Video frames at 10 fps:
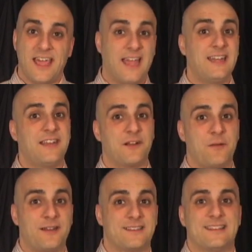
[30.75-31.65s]
and to hear
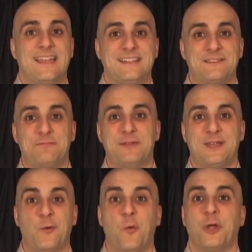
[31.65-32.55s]
about his latest
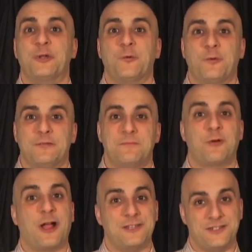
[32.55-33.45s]
big Wonder Woman
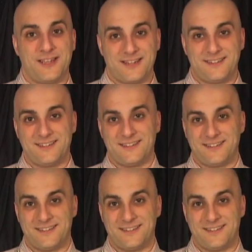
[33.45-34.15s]
project.